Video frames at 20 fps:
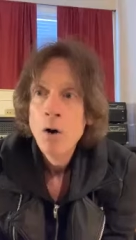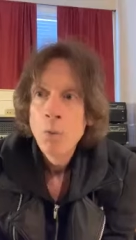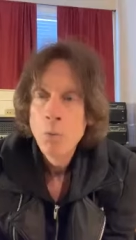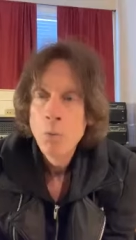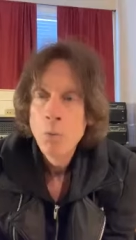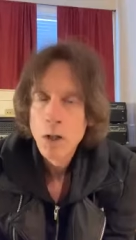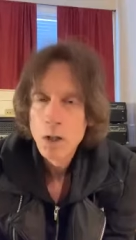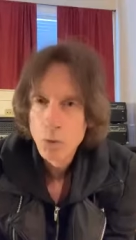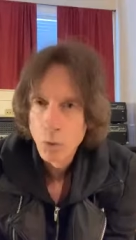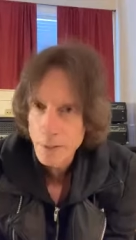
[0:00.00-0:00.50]

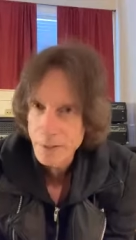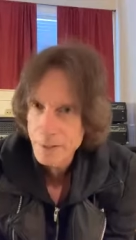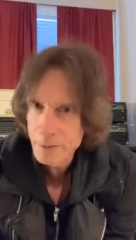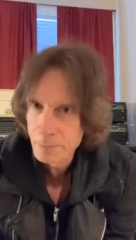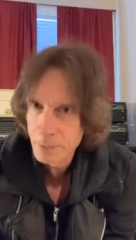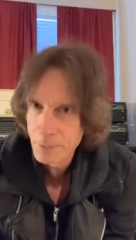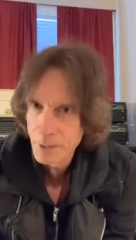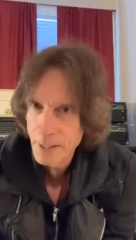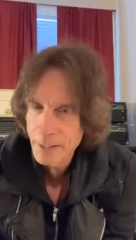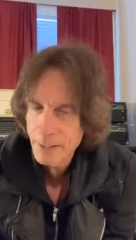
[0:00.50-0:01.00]
we're going to
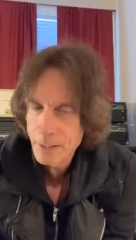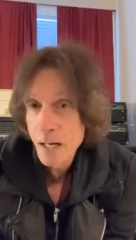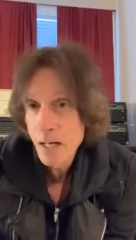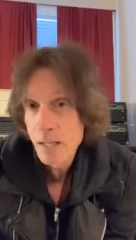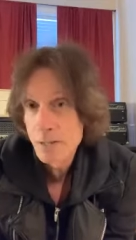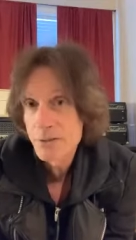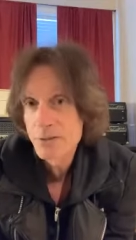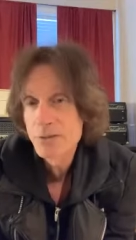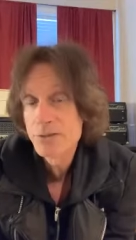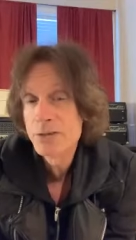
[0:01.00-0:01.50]
play
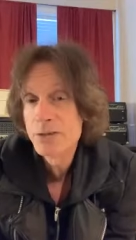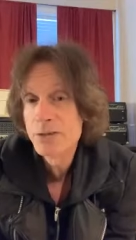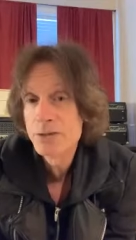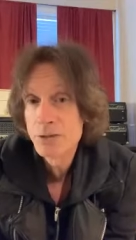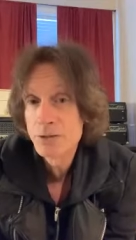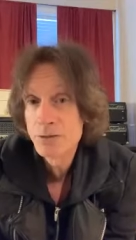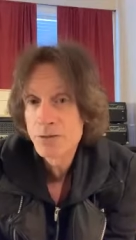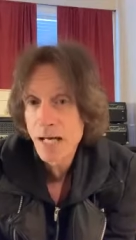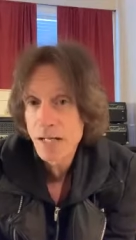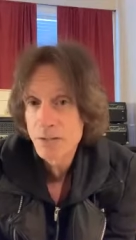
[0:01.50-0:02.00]
concerts in
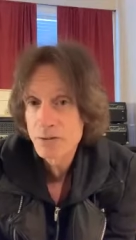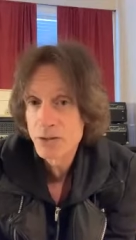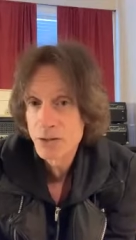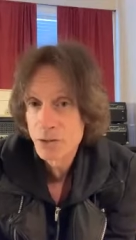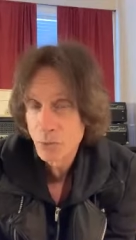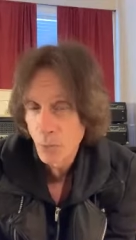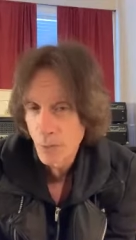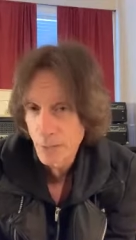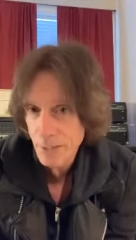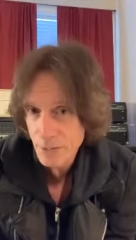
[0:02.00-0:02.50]

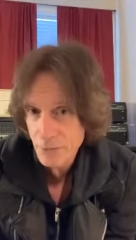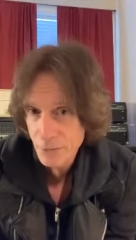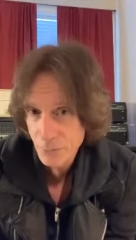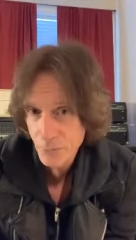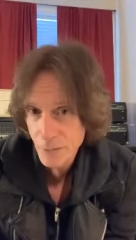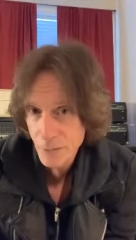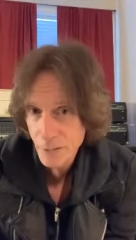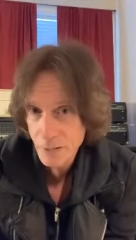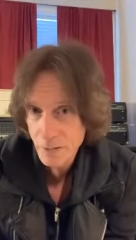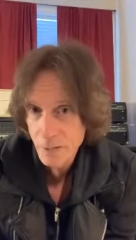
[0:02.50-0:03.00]

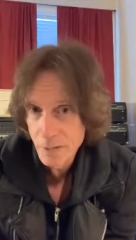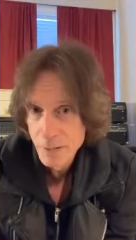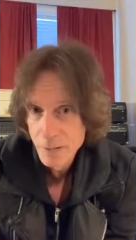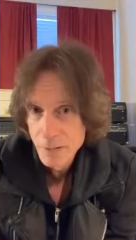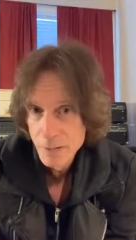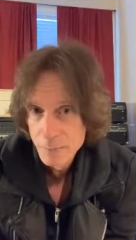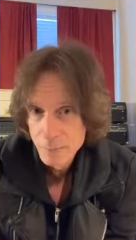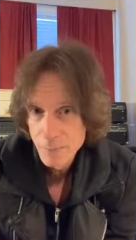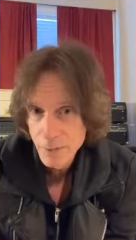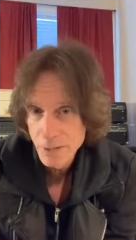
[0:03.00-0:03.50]
2023
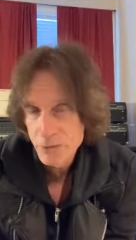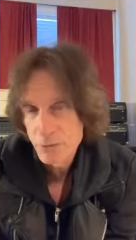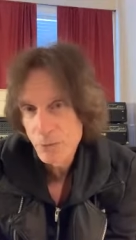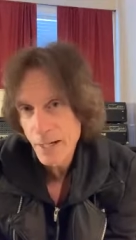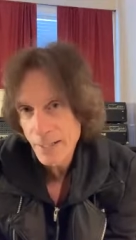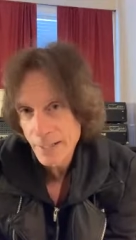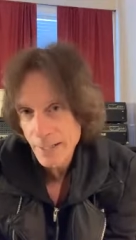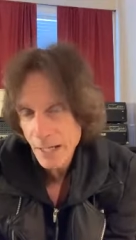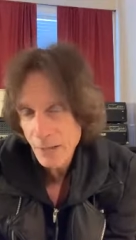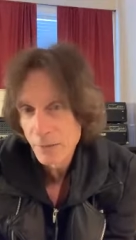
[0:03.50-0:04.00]
because
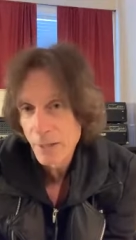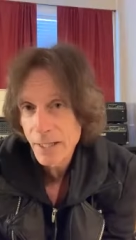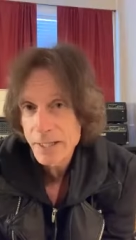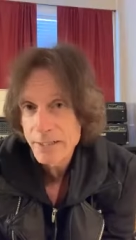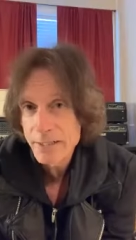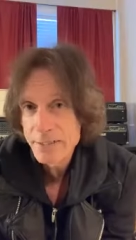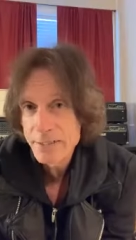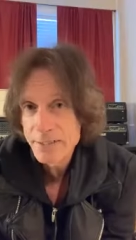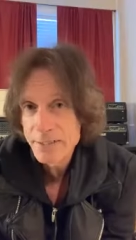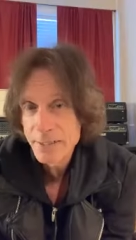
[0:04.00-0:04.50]
right now, like
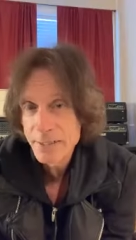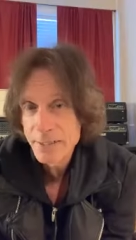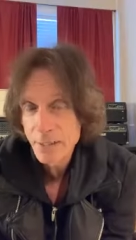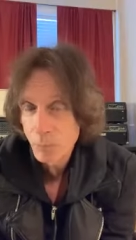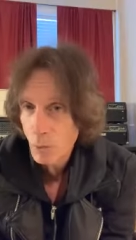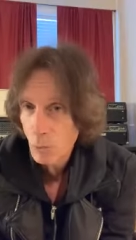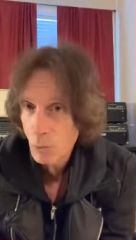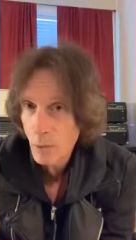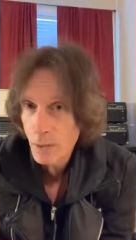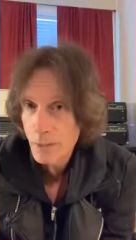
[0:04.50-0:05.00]
you said,
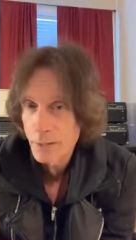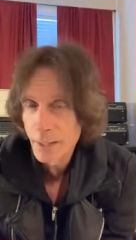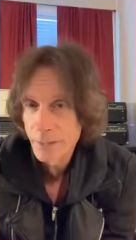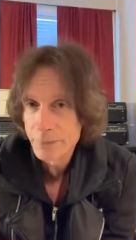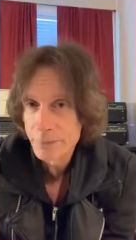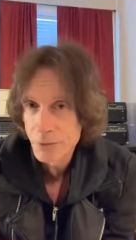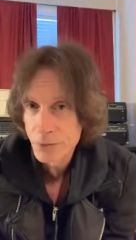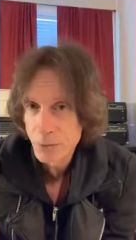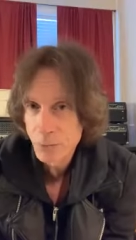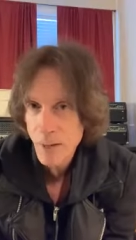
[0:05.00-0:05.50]
we're working on
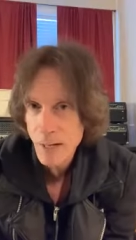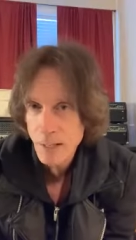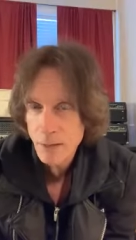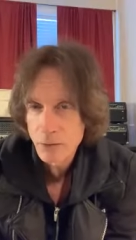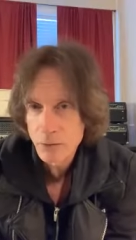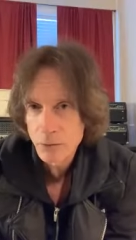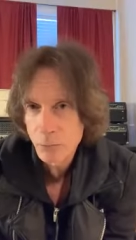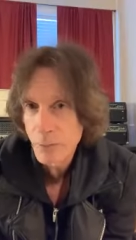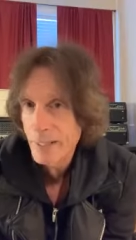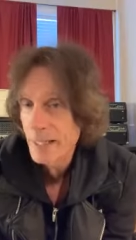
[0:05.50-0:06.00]
the new
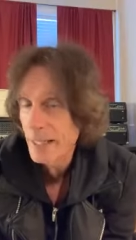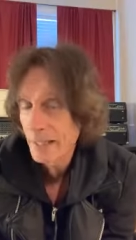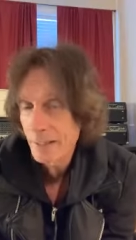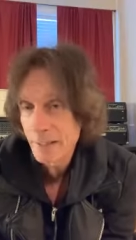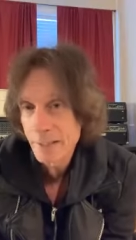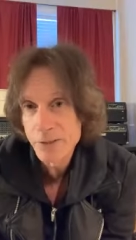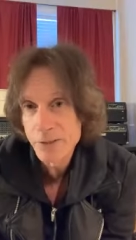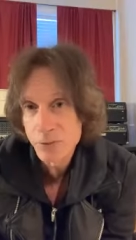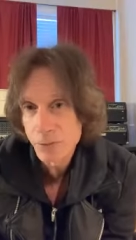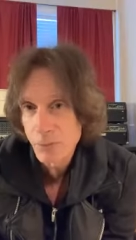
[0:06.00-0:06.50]
record and we can't
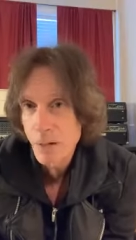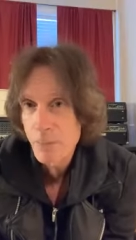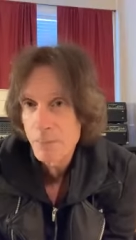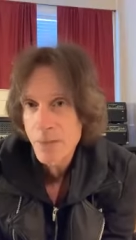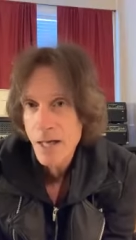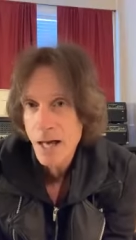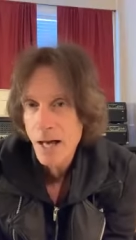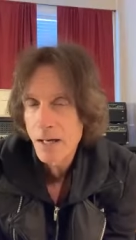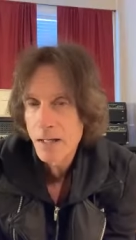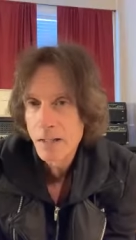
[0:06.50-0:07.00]
interrupt
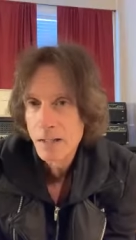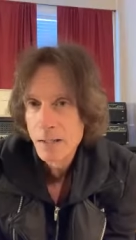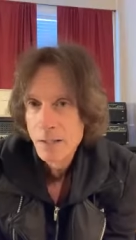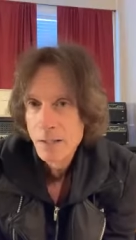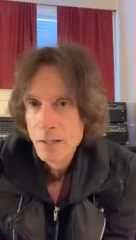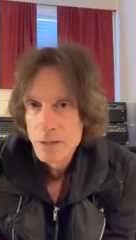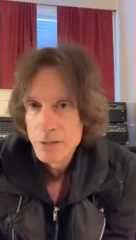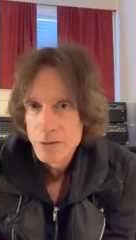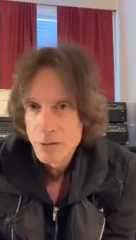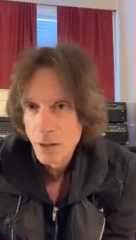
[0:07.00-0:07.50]
that.
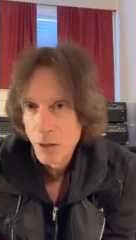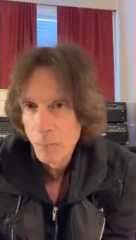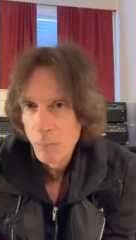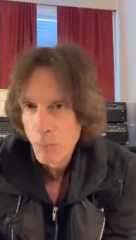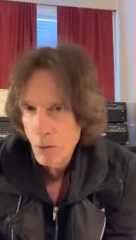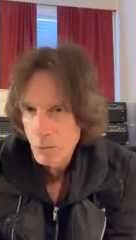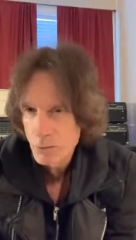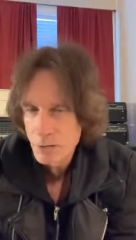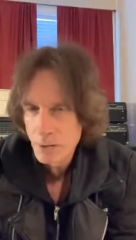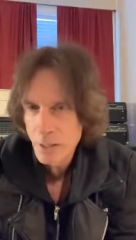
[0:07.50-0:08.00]
So
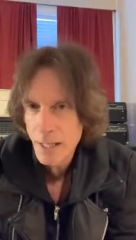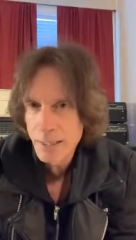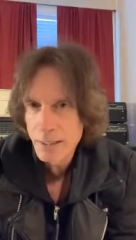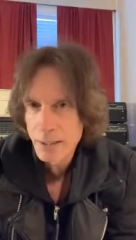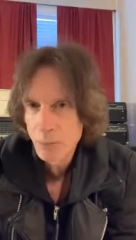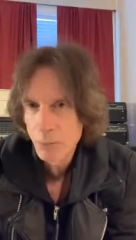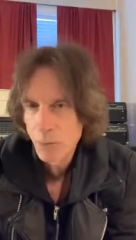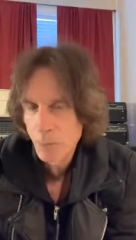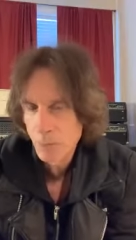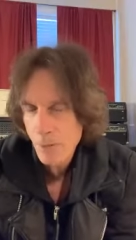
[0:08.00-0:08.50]
most
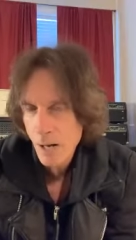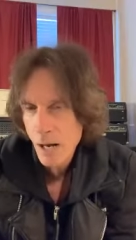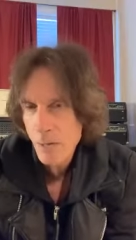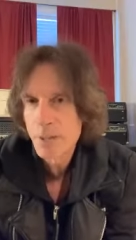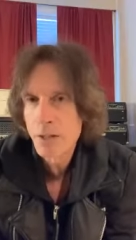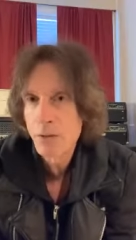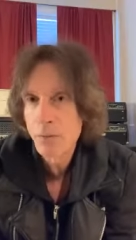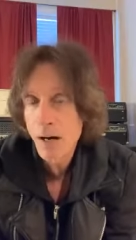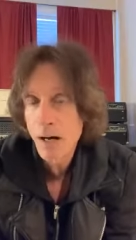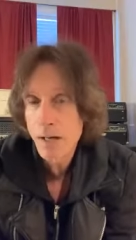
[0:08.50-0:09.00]
likely we'll probably
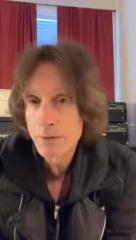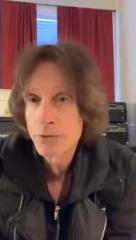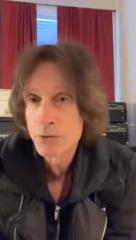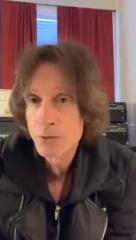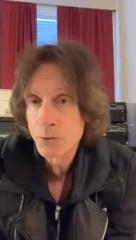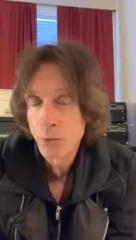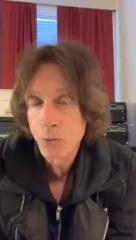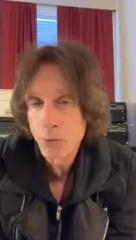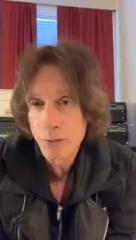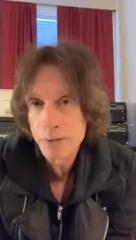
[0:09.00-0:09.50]
go out and
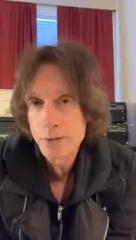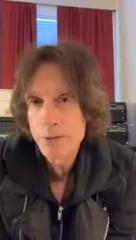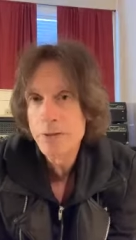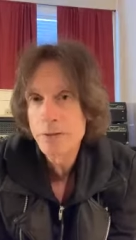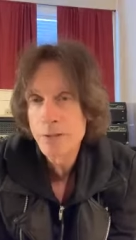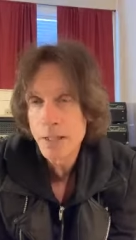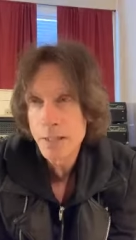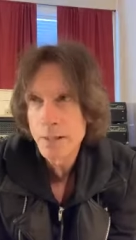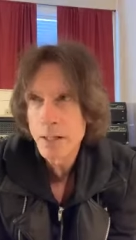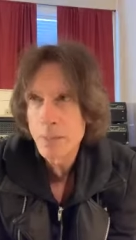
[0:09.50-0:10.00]
tour in,
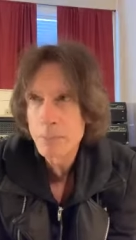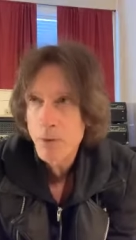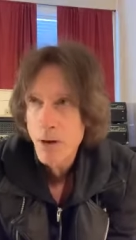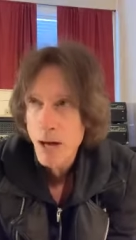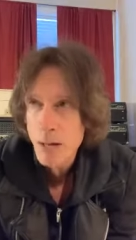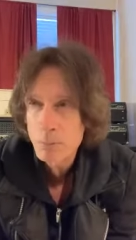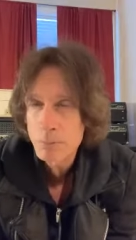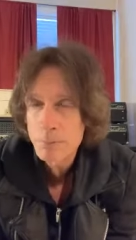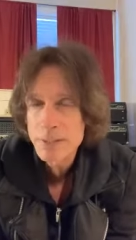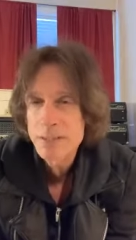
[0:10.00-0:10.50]
in
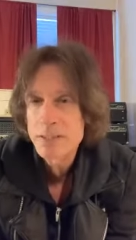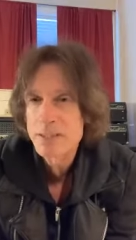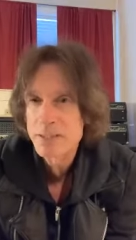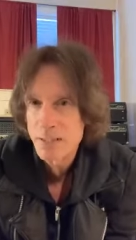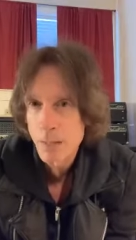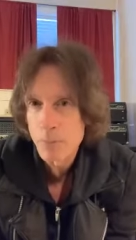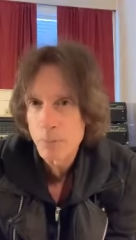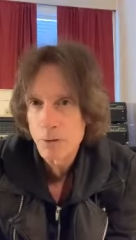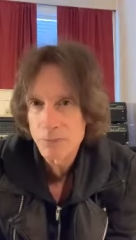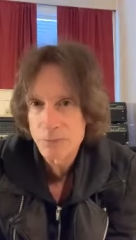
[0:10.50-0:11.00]
probably the
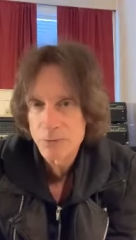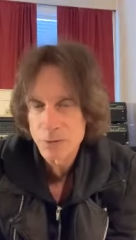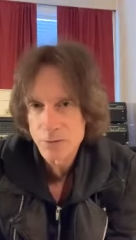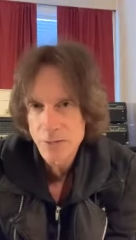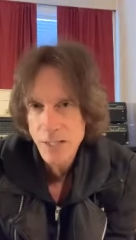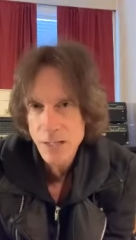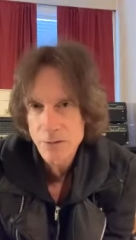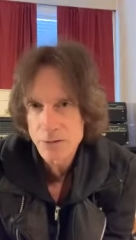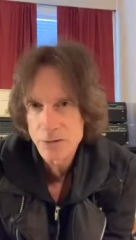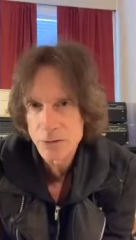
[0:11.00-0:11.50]
summer of
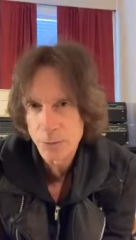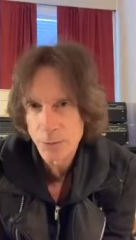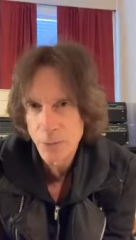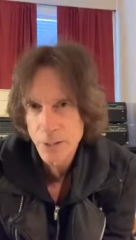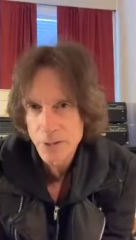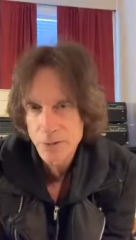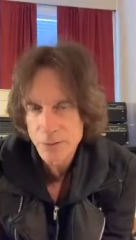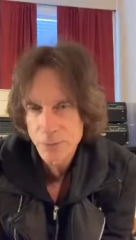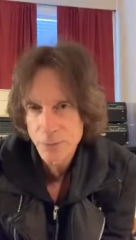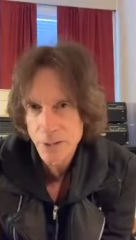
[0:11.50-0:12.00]

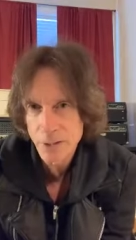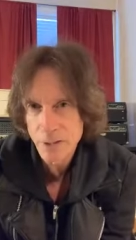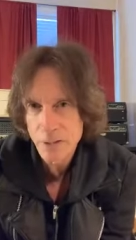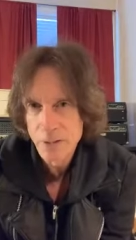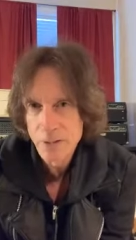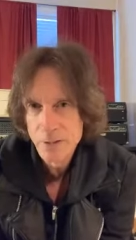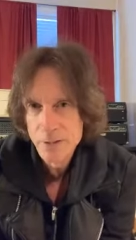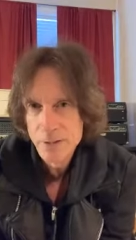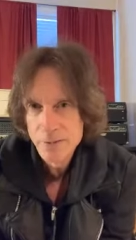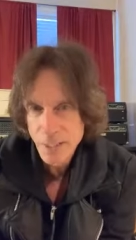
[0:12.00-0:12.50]
2023.
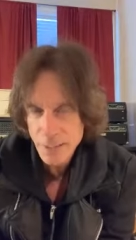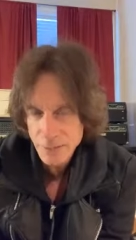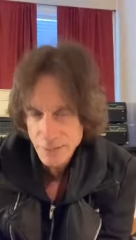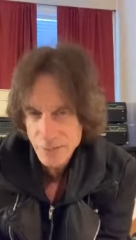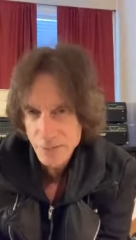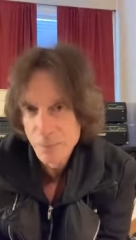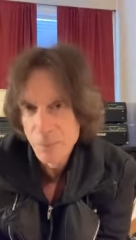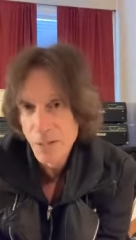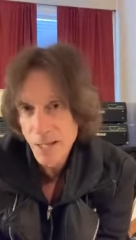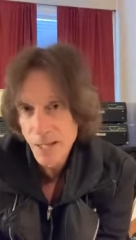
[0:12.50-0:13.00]
That's
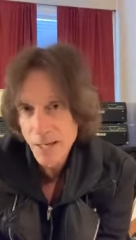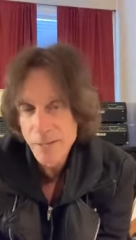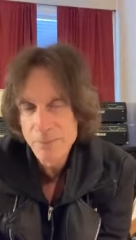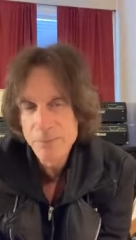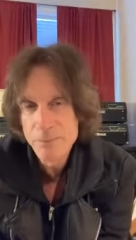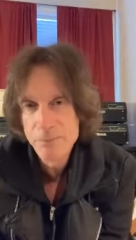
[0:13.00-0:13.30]
the plan.